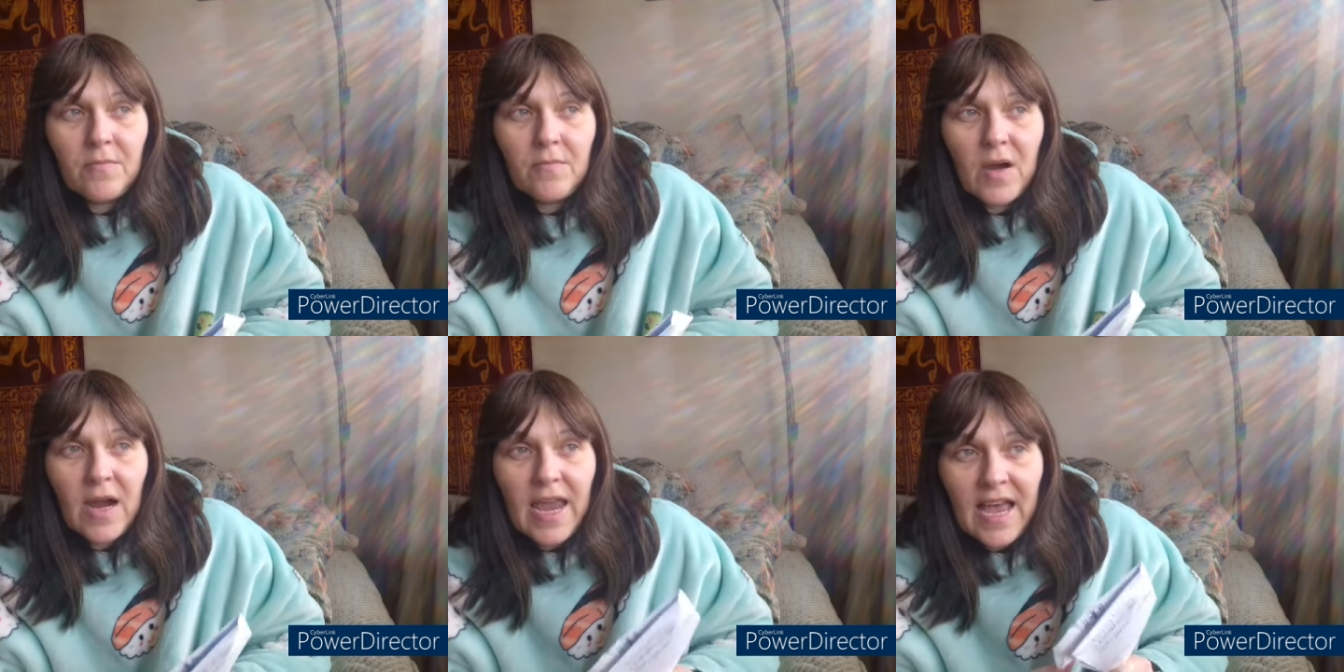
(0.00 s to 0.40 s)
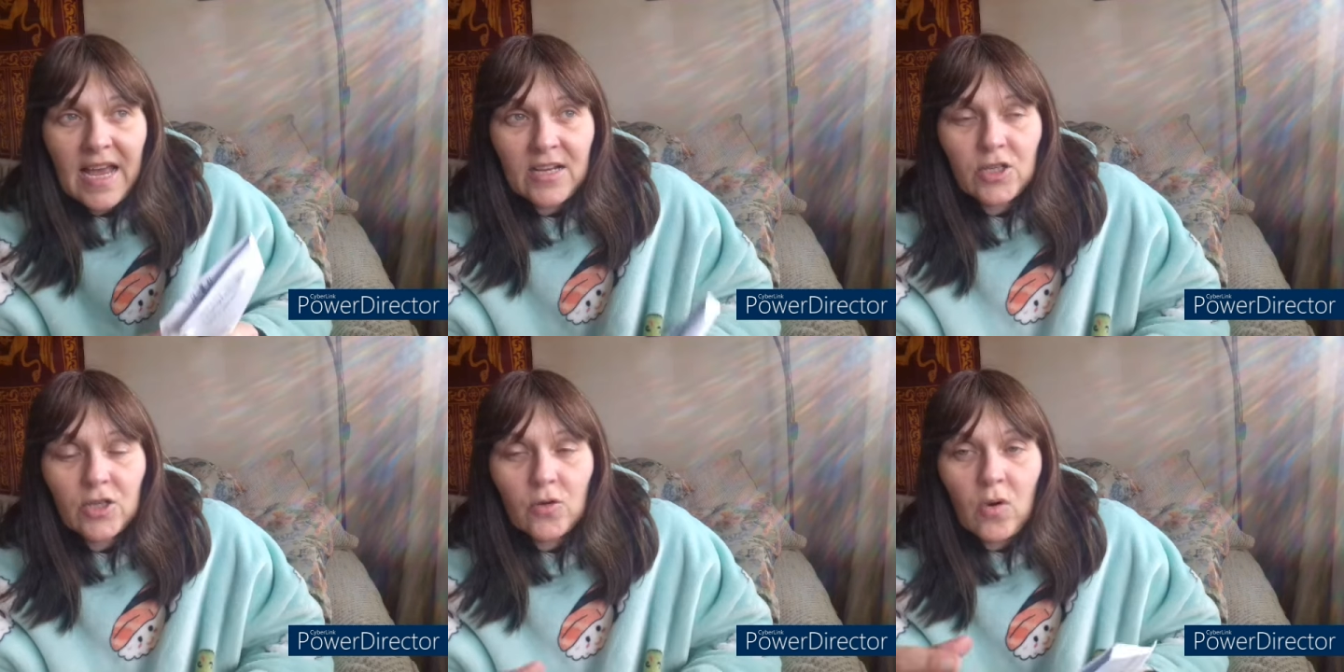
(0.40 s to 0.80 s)
my
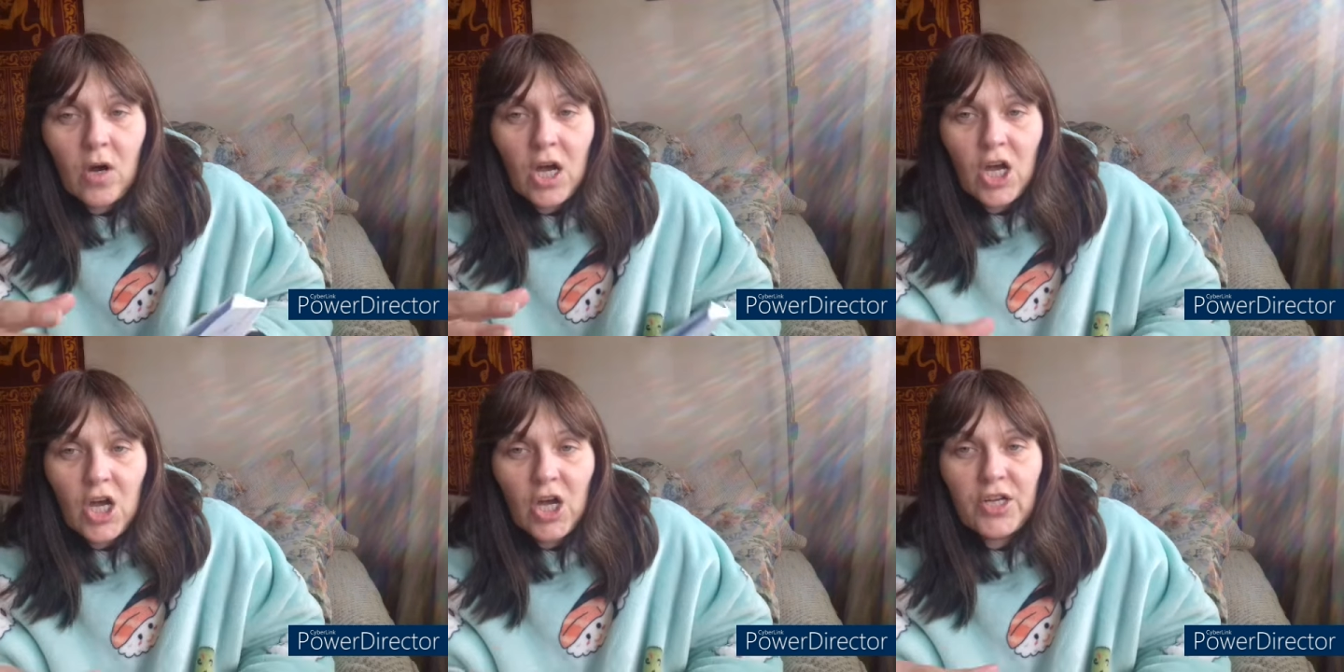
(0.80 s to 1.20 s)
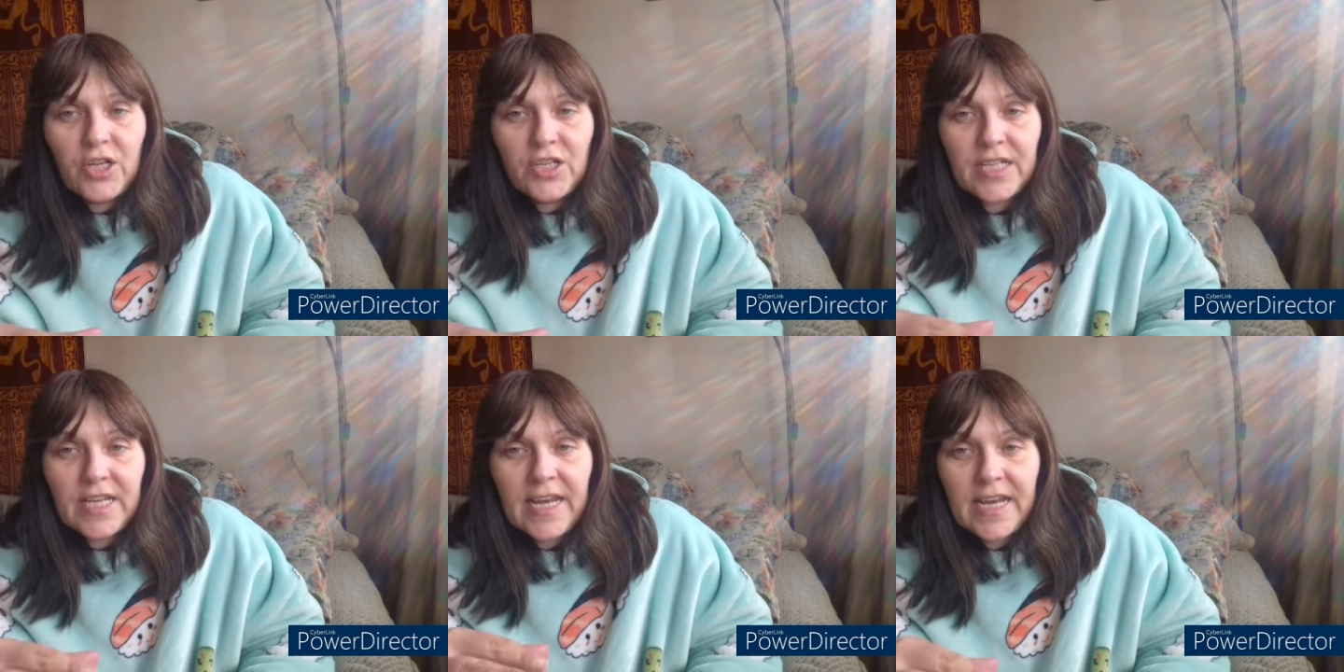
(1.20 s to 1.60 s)
actual
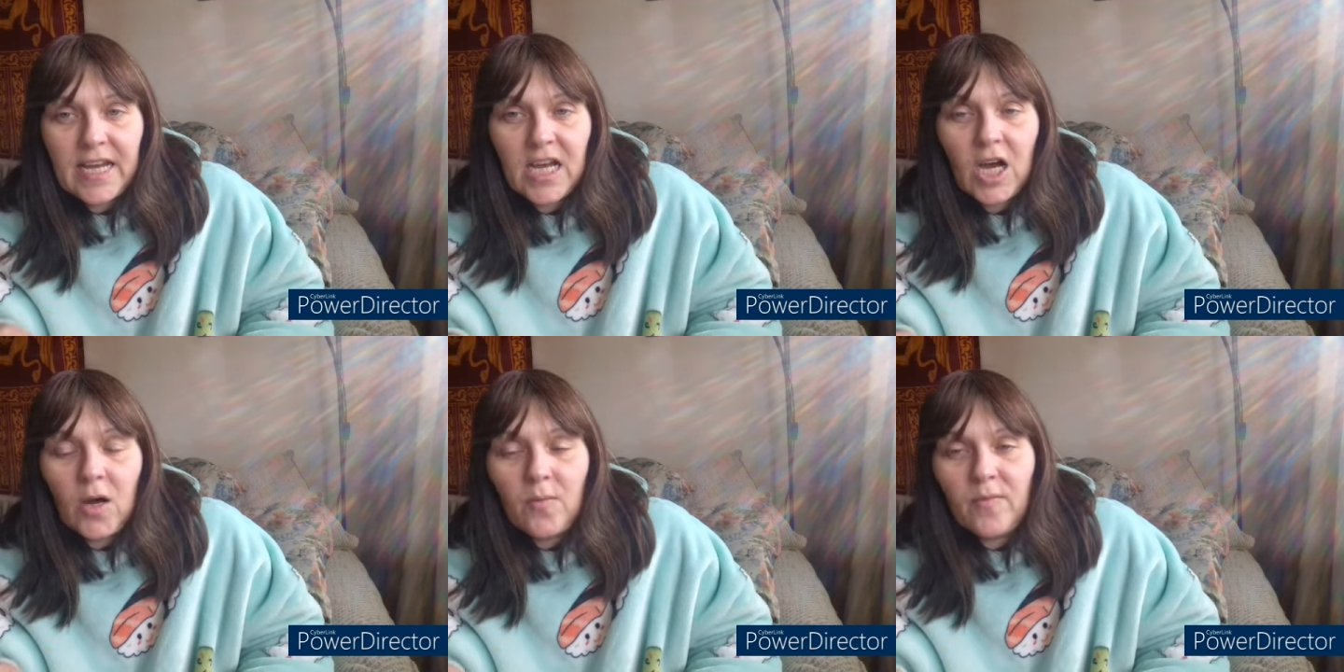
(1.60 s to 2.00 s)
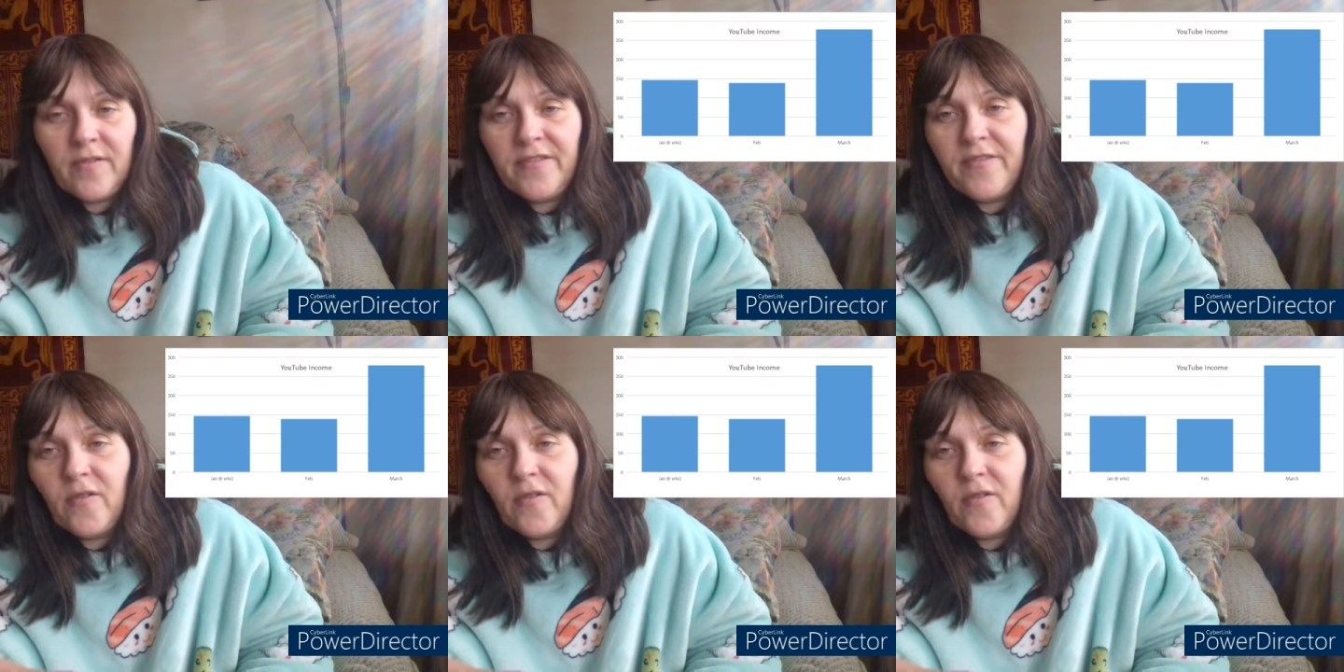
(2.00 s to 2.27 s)
earned income